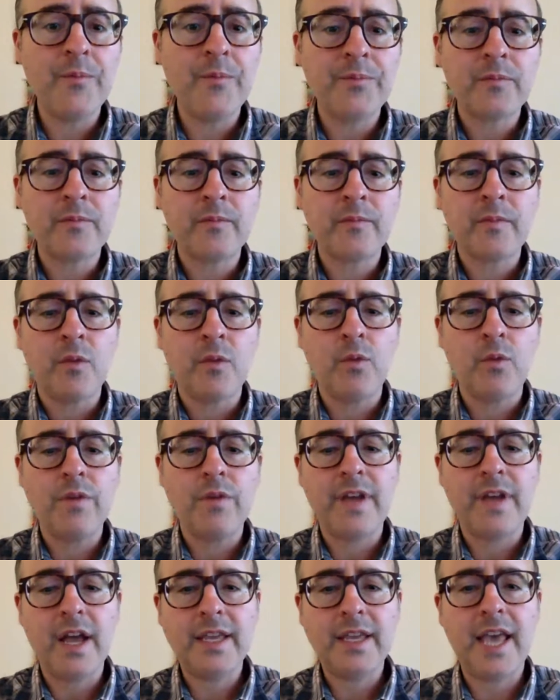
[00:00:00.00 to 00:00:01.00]
we've got
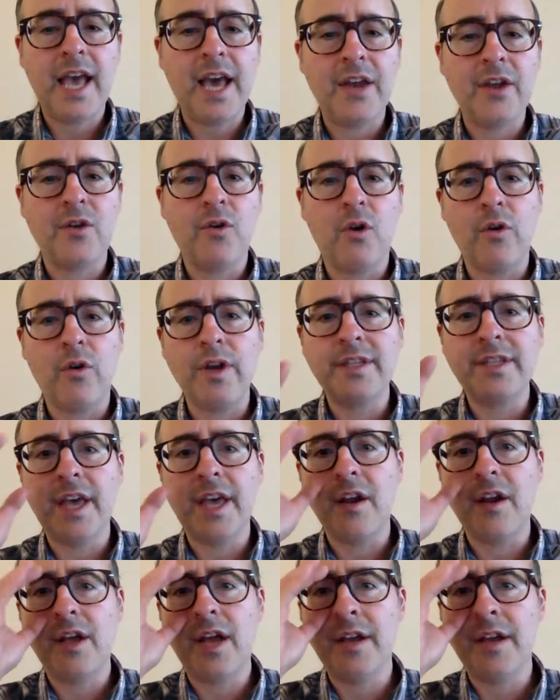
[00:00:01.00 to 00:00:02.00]
categories that are
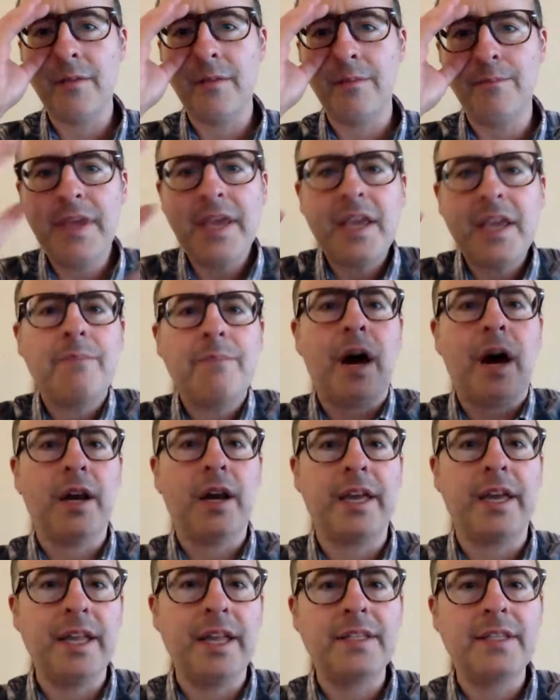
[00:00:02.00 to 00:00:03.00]
kind of big
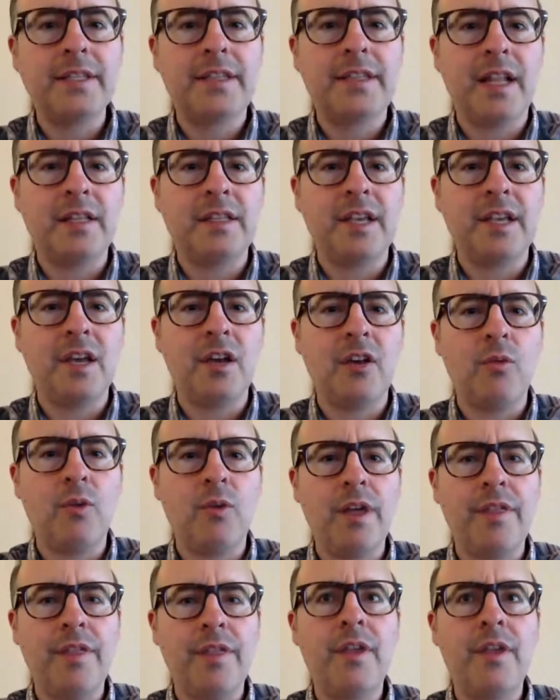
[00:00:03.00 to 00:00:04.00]
buckets that deal with
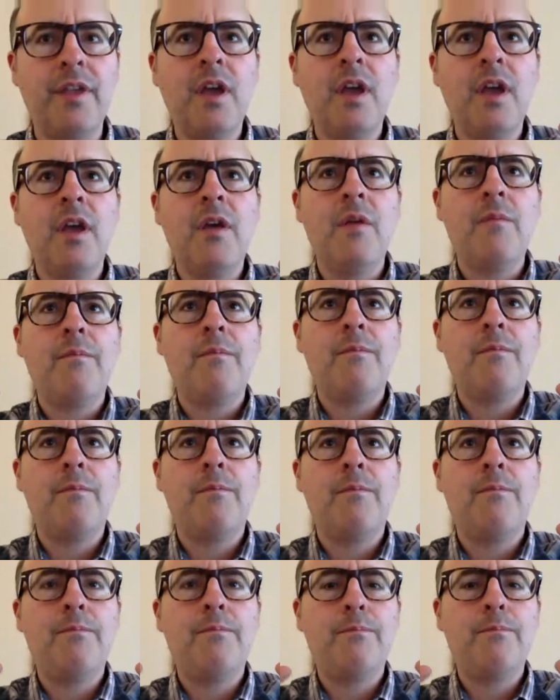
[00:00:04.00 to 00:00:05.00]

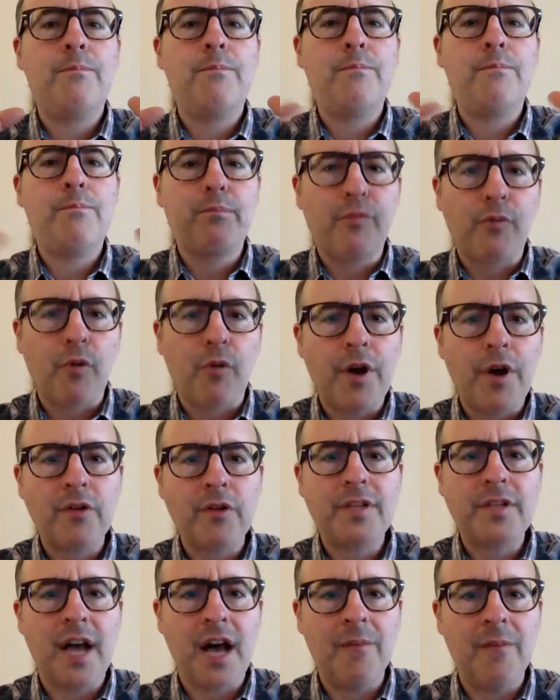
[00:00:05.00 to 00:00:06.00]
broader
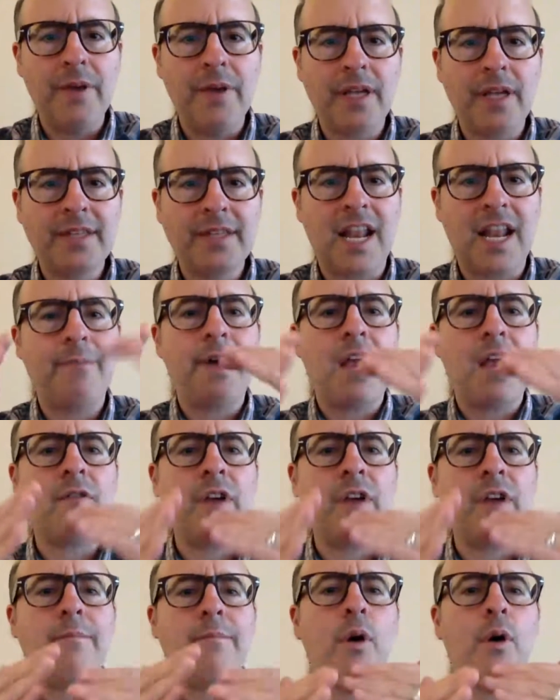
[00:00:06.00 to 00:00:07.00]
topics that I might write
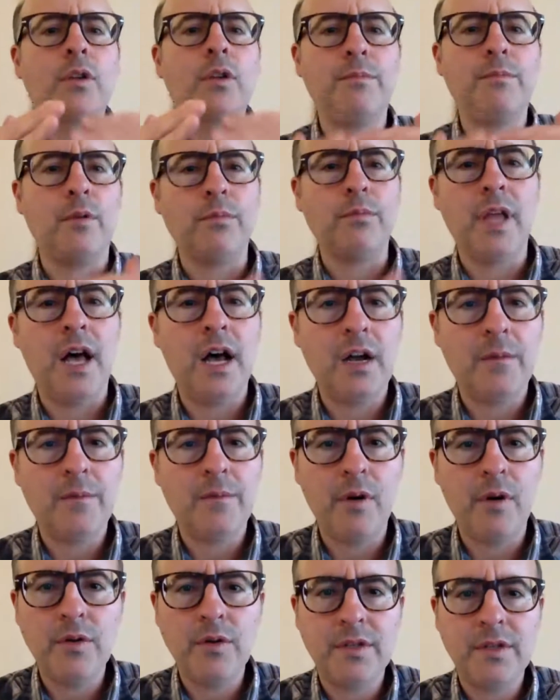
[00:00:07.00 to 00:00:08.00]
multiple blog
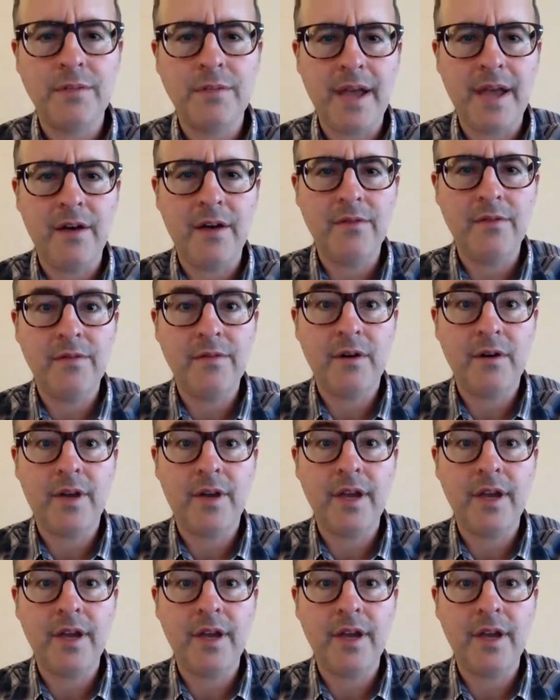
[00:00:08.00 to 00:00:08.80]
posts about, okay?